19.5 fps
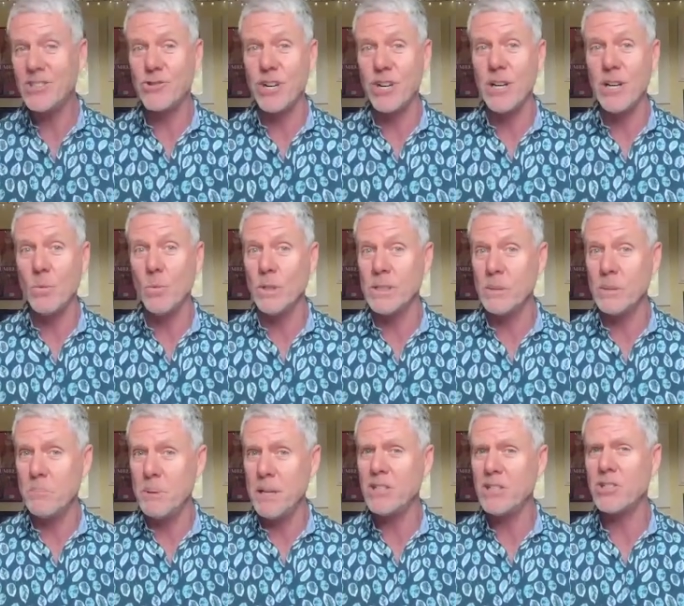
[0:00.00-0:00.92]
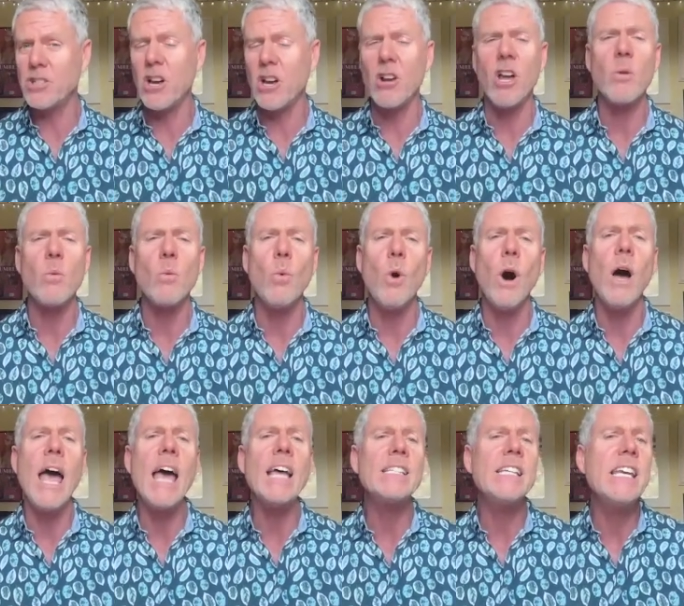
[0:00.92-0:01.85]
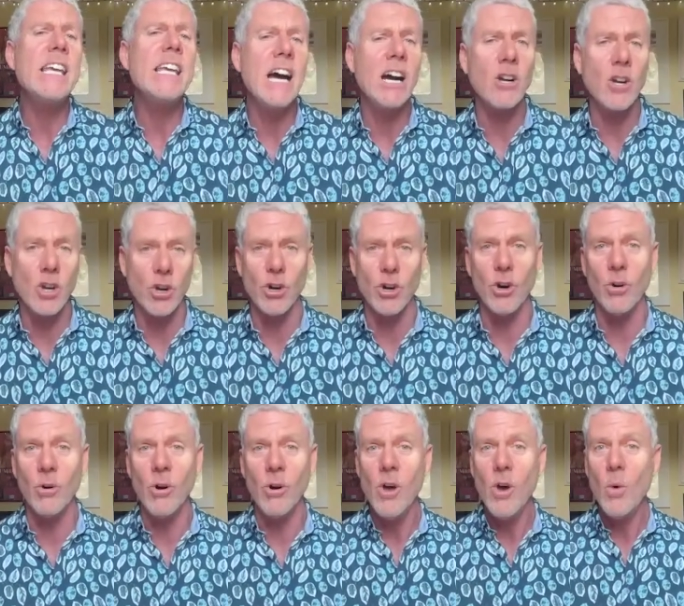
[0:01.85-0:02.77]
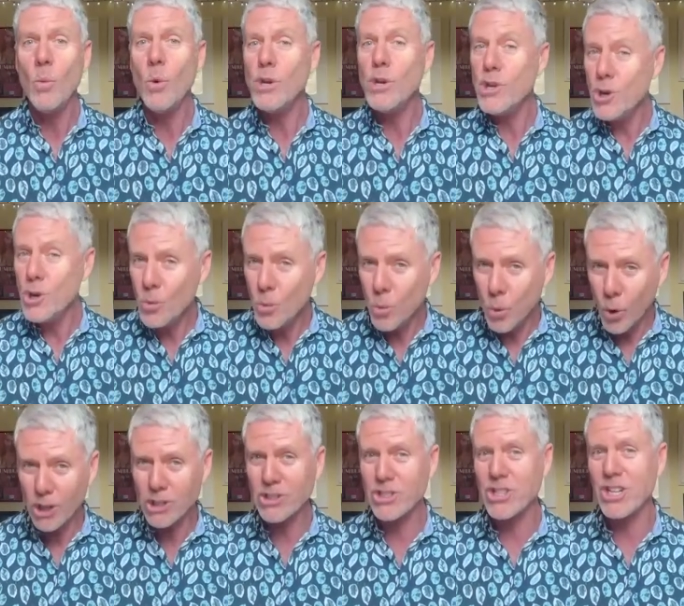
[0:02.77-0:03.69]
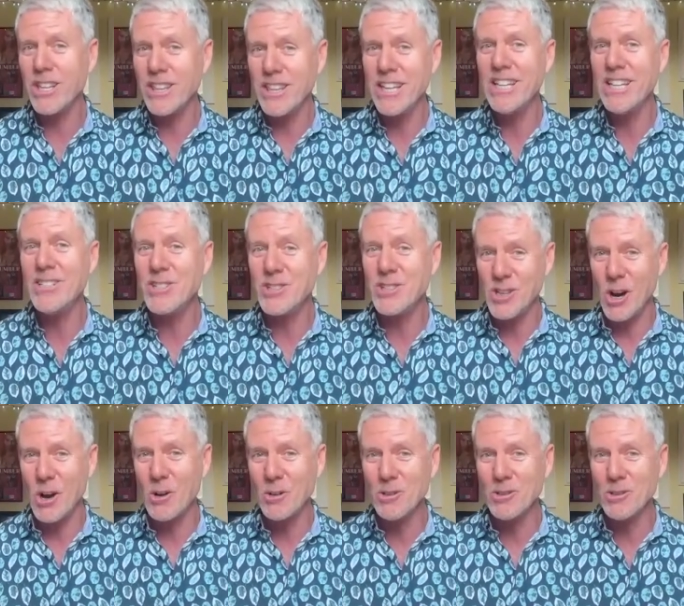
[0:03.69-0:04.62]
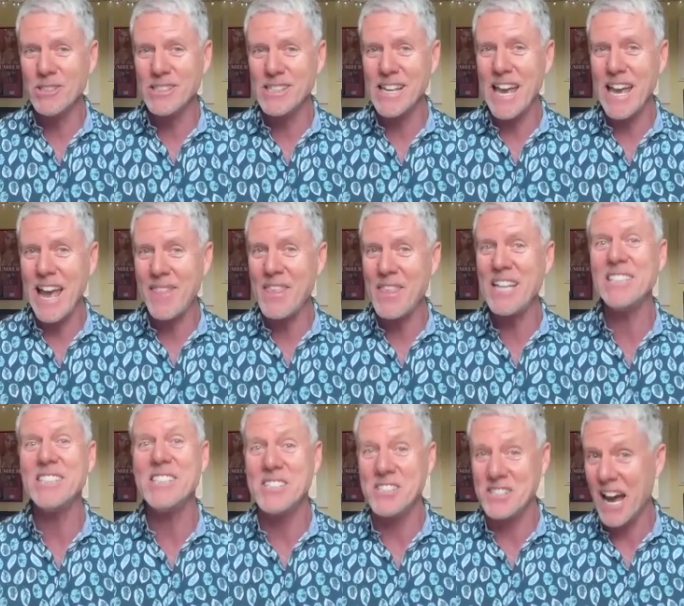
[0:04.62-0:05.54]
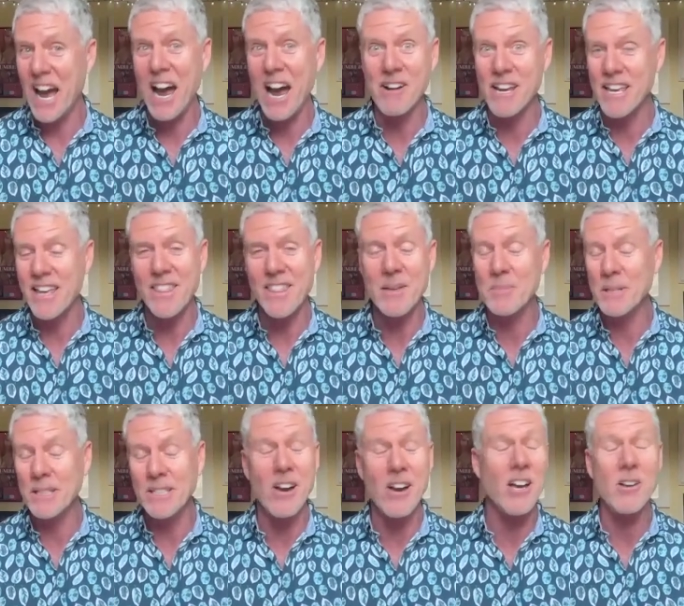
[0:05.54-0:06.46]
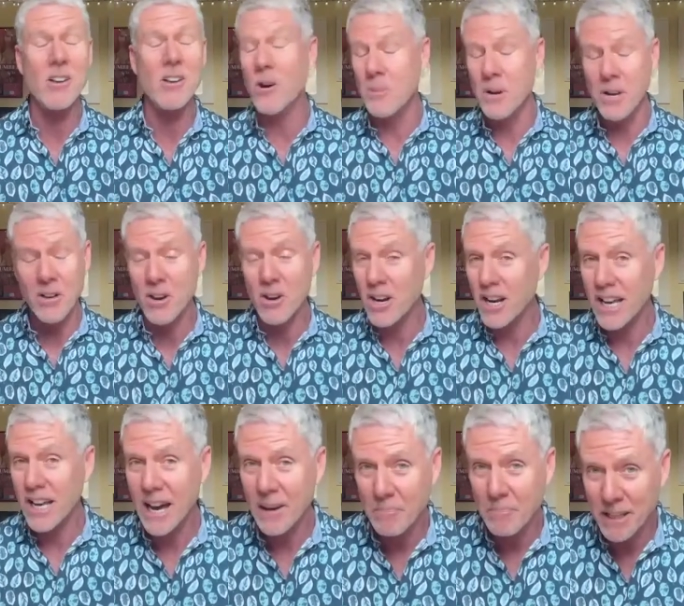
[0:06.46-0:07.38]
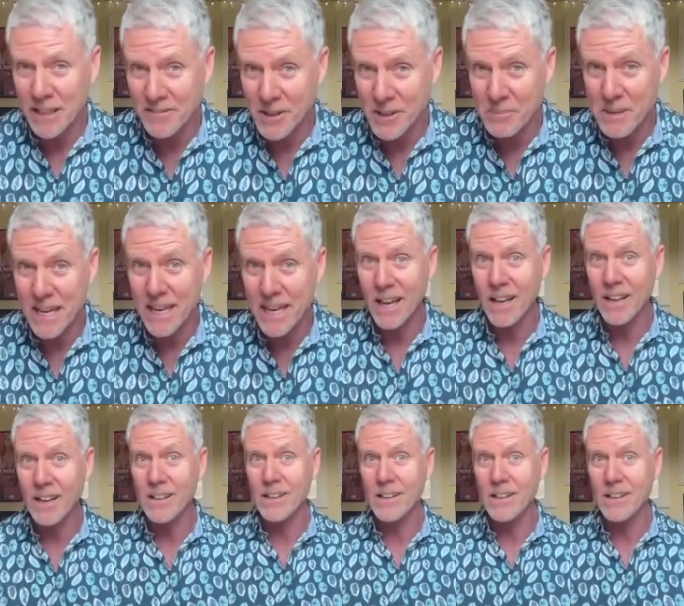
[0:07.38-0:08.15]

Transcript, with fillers: Street was a big show? Like, what as a young girl, were you watching these shows and then starring in them and going, "Oh my god, I can't believe I'm here"?